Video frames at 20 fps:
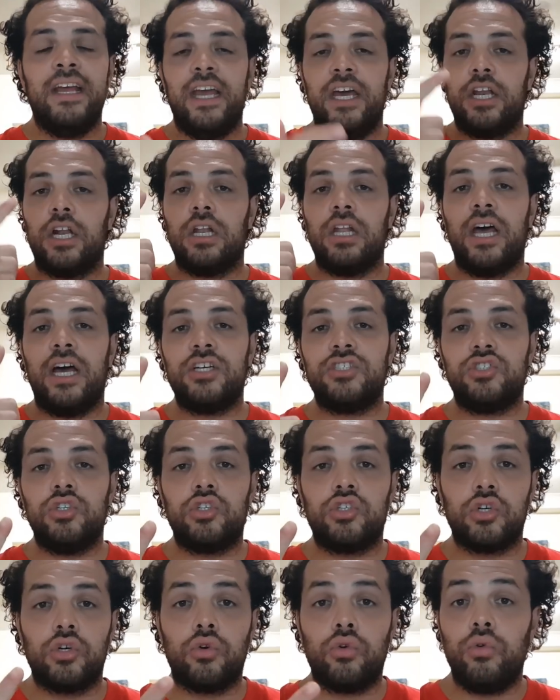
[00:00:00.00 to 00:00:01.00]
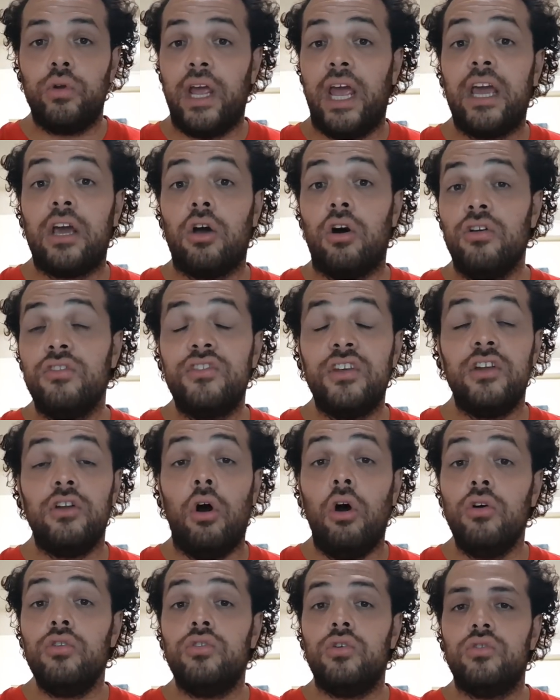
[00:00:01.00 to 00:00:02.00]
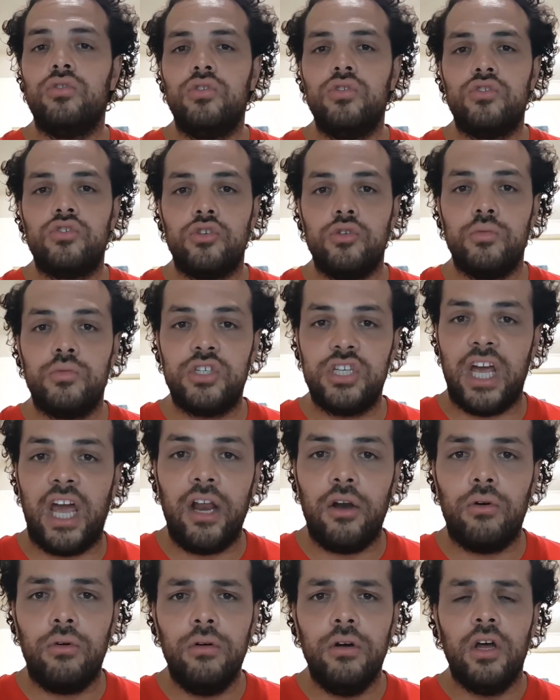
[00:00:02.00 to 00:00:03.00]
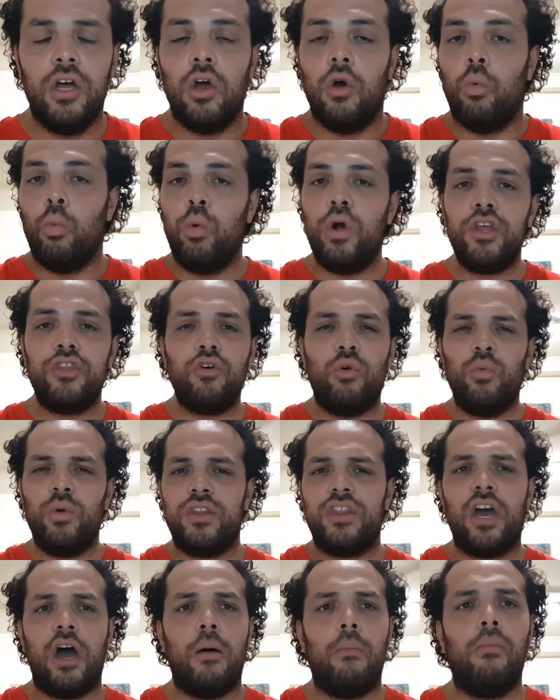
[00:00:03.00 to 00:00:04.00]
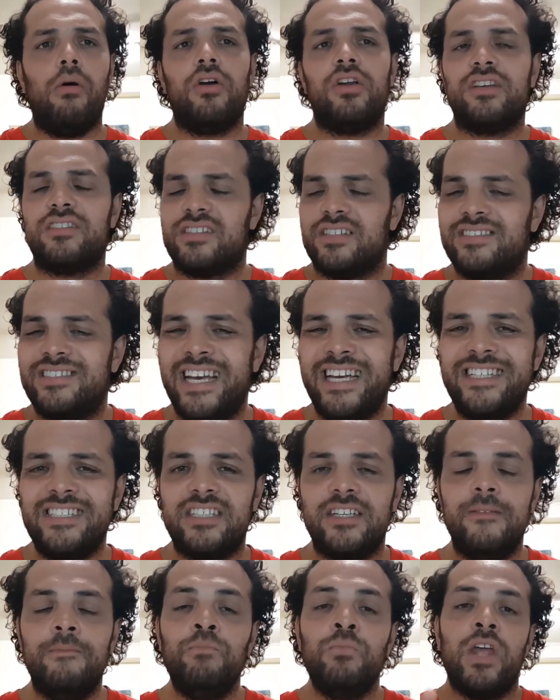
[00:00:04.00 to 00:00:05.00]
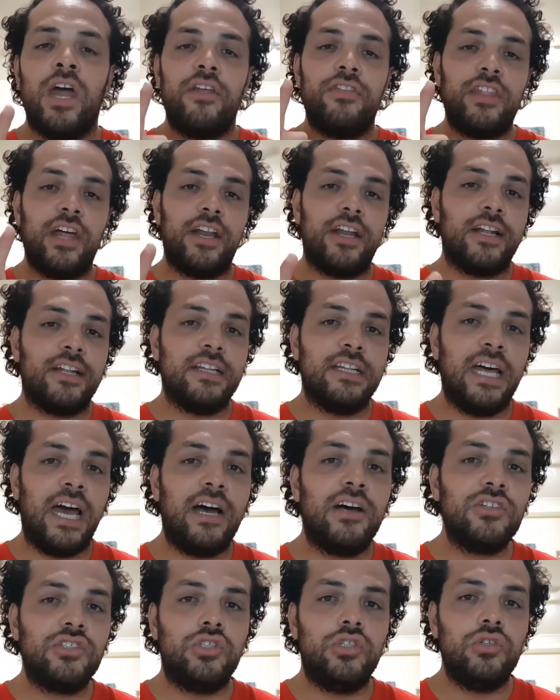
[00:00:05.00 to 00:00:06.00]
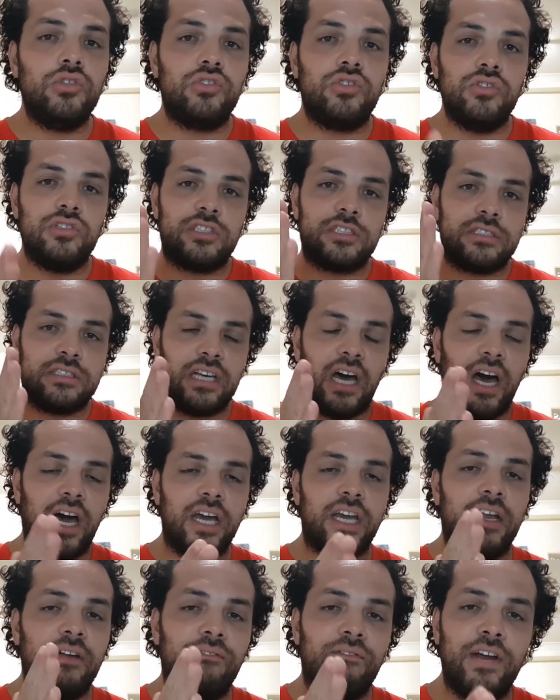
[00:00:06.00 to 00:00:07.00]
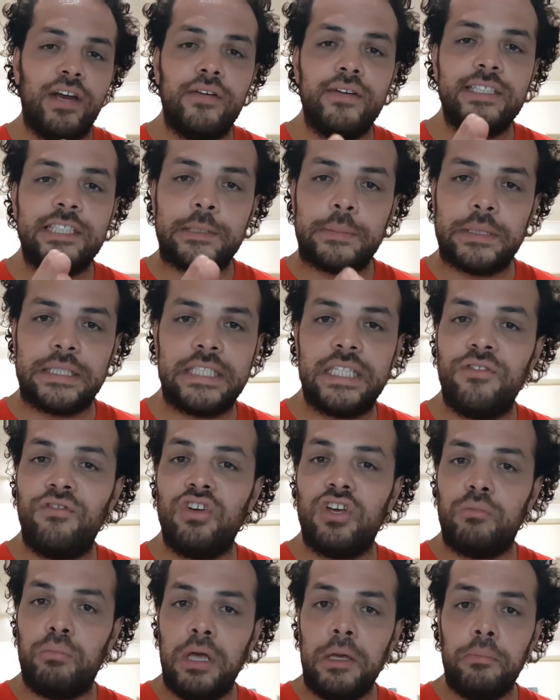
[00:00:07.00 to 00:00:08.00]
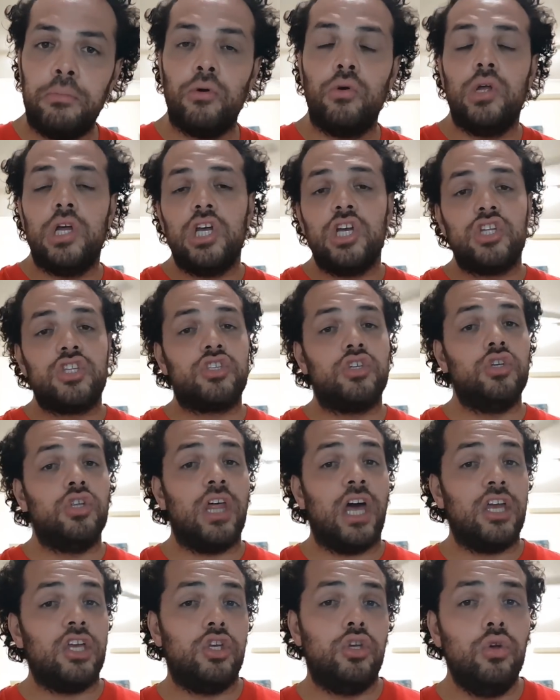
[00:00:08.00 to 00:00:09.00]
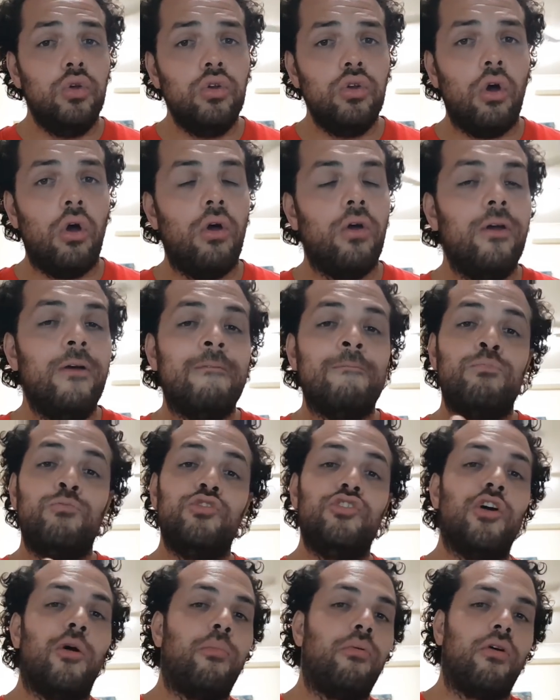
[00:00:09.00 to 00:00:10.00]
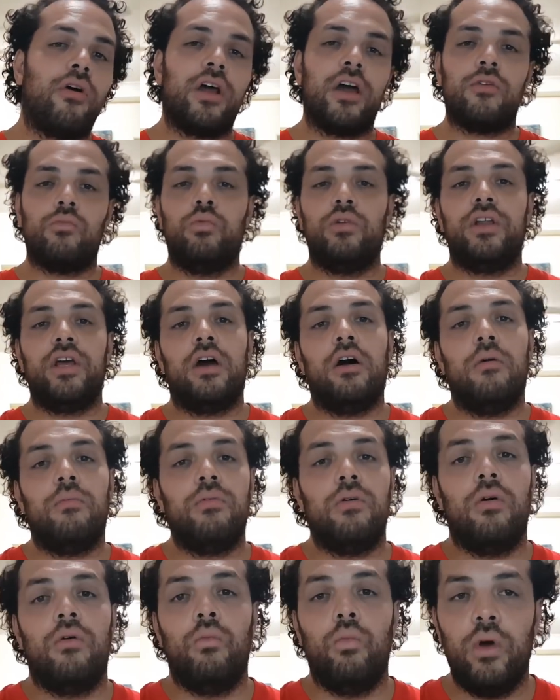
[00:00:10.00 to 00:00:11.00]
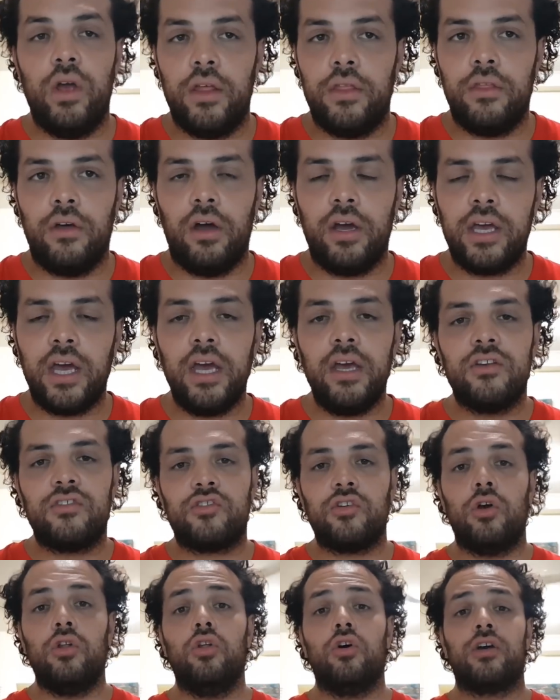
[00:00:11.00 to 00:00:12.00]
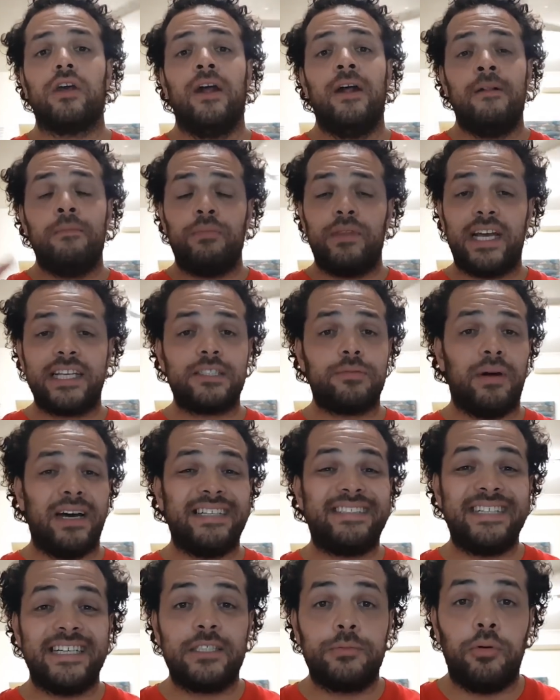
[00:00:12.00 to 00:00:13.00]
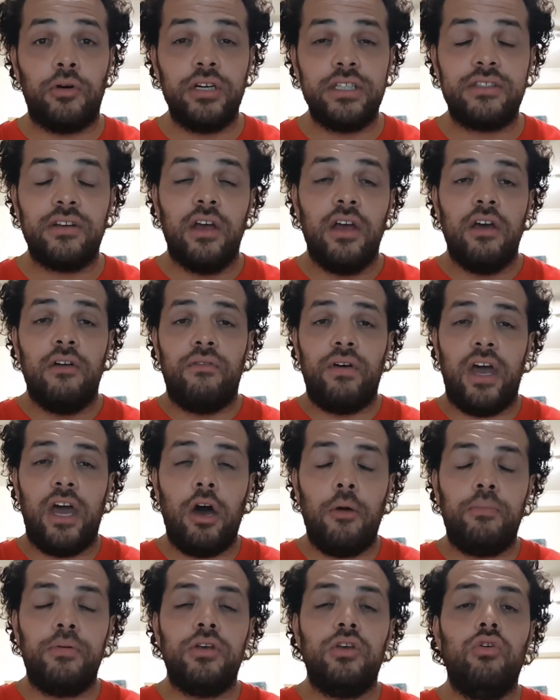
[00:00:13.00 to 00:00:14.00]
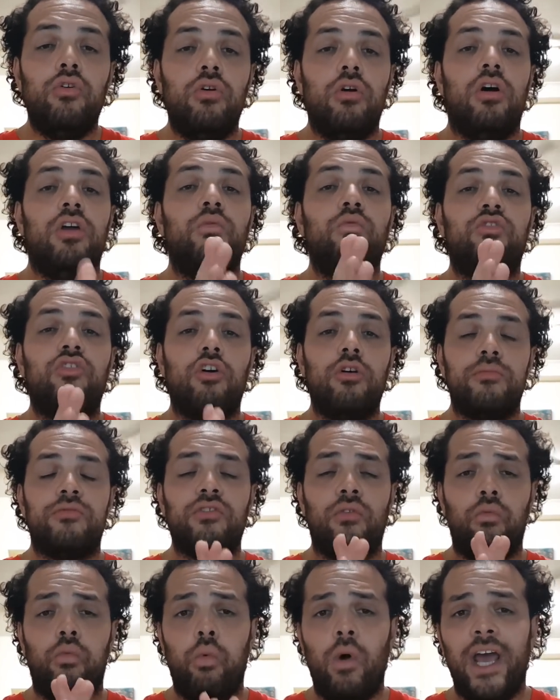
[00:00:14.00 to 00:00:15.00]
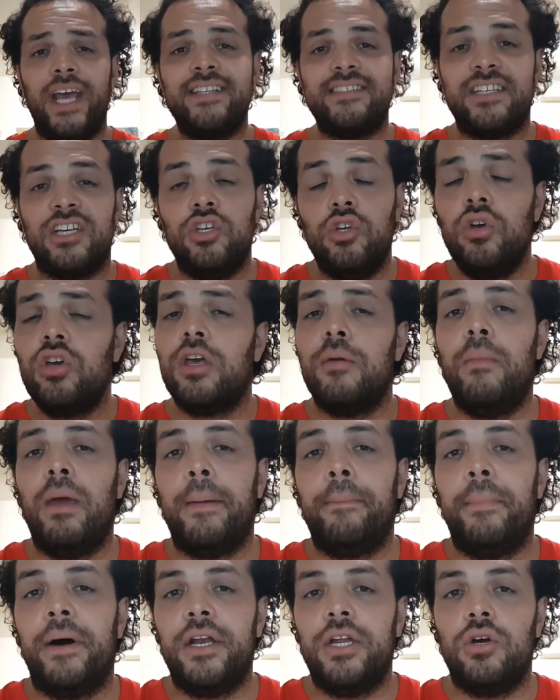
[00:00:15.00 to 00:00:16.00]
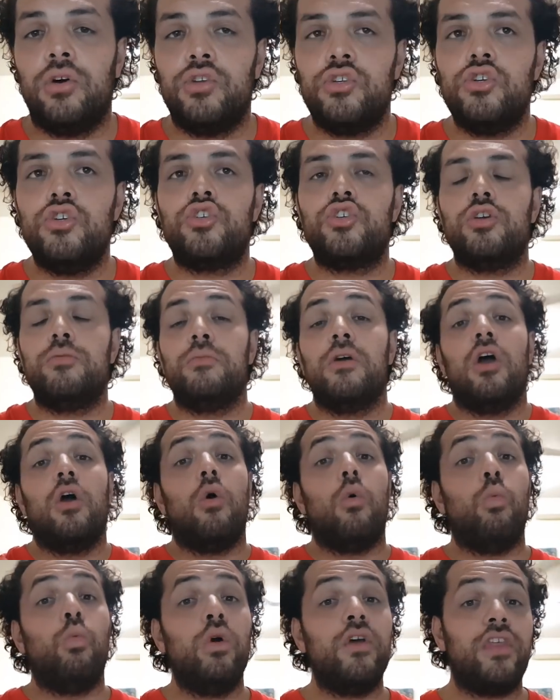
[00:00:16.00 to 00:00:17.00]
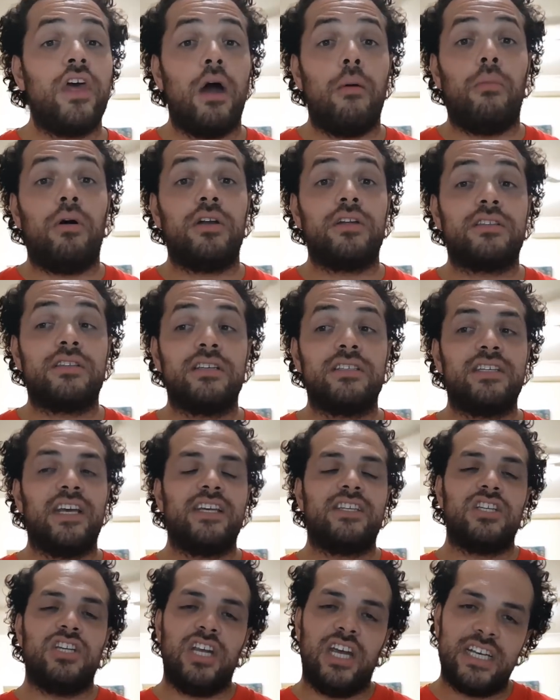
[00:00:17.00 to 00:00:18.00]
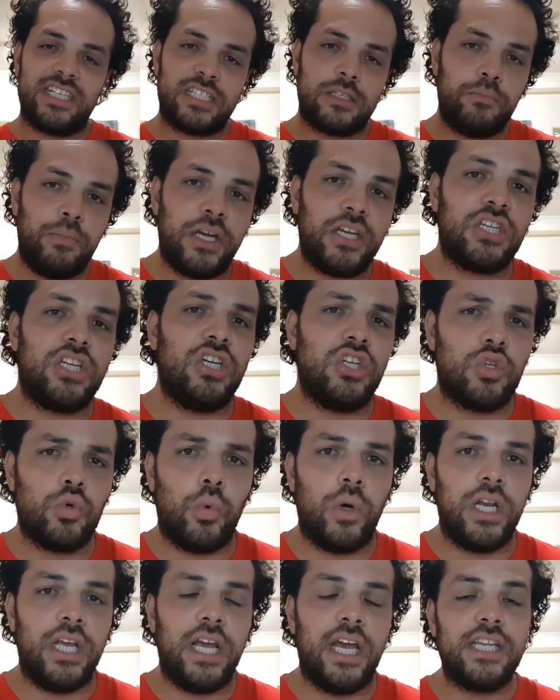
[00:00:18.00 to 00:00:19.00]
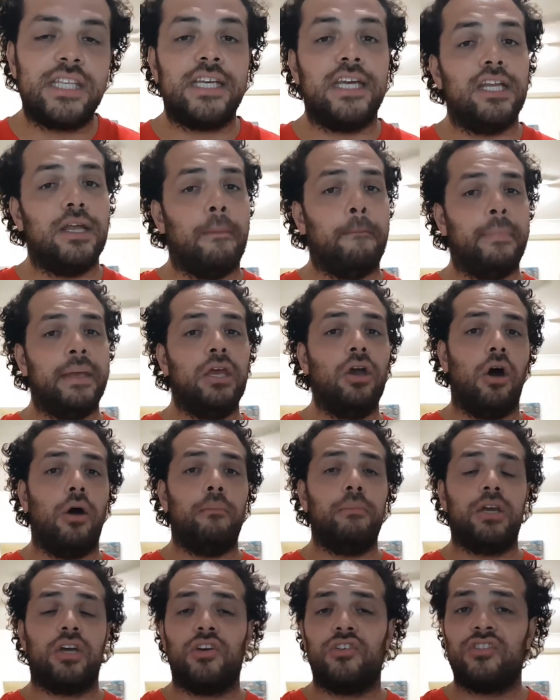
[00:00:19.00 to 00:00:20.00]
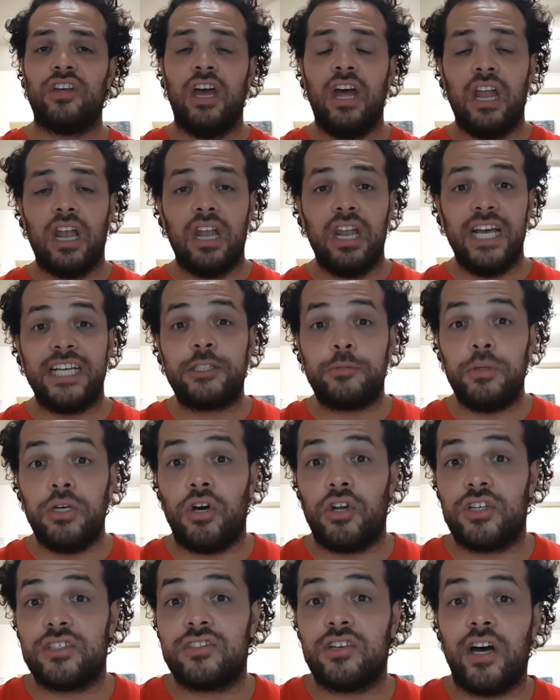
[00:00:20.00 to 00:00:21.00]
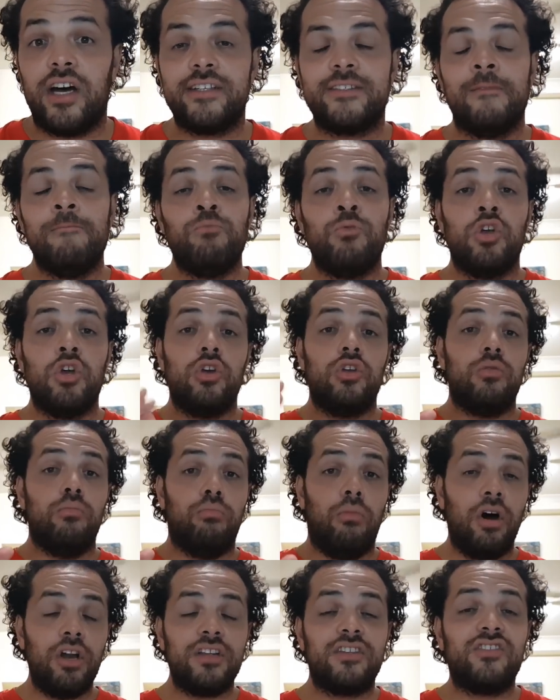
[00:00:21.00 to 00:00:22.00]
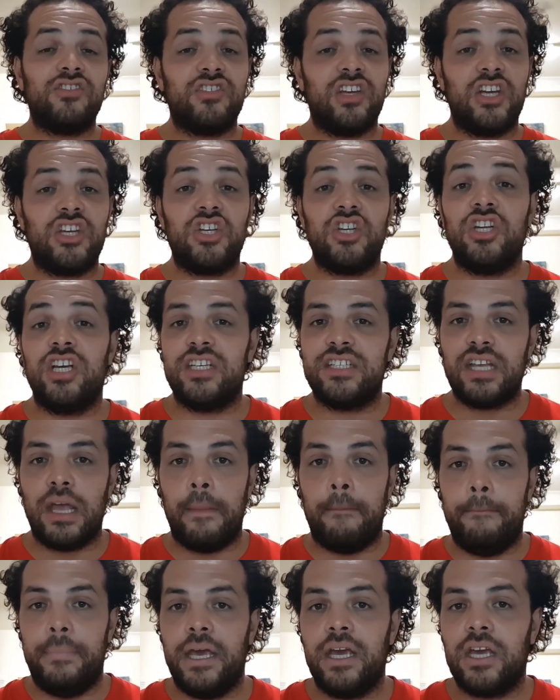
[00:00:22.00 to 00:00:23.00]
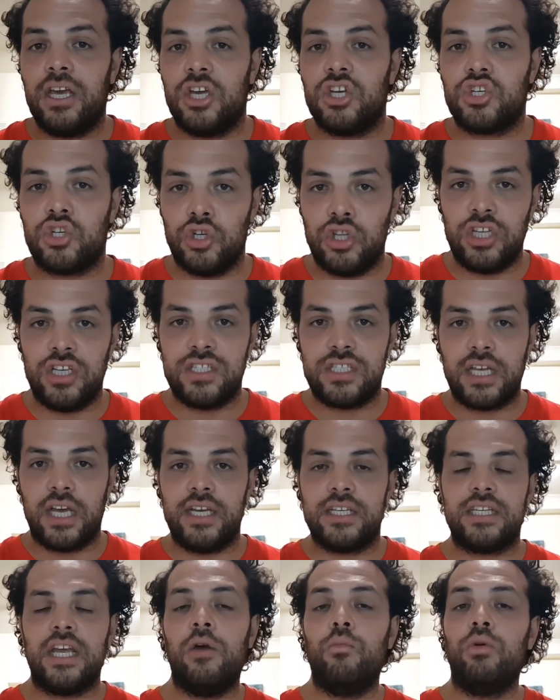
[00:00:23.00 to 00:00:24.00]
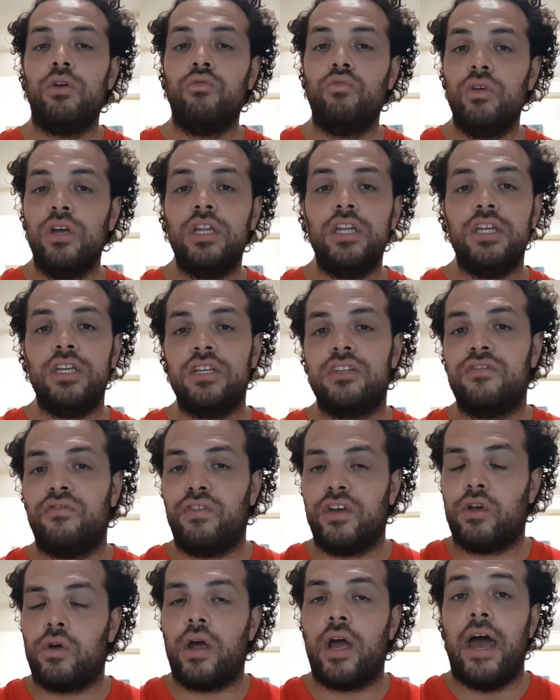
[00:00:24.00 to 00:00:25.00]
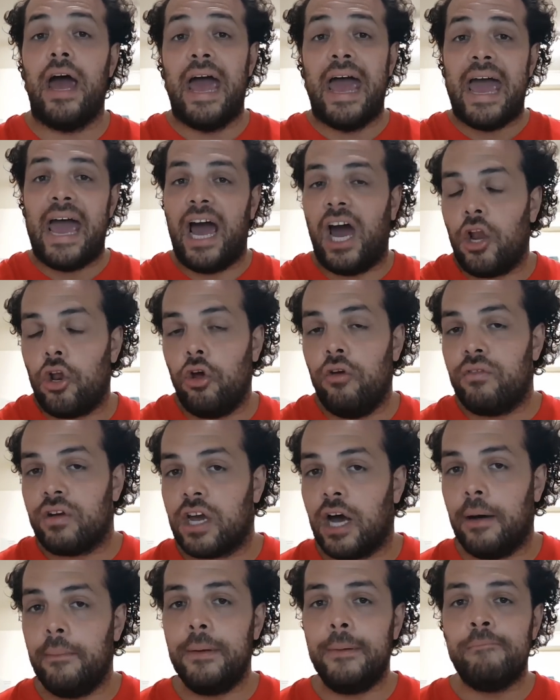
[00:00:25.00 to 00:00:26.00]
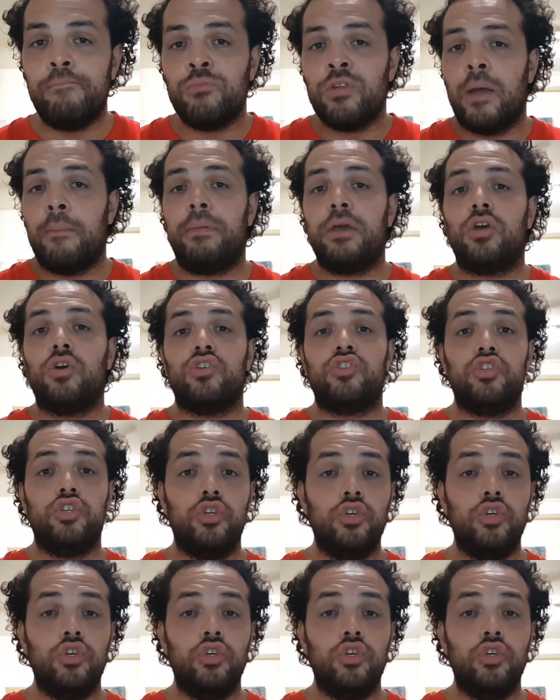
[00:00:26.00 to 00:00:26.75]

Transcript: It allows you to create content on your YouTube channel with or without monetization that allows you to target very specific people to that you know your product would help with. Okay, so look, that's my six points for helping you in terms of ways that you can make money on YouTube without monetization, especially in 2018 and beyond. Because let's be honest, guys, monetization is a big issue these days, and we really need to figure out how to overcome it because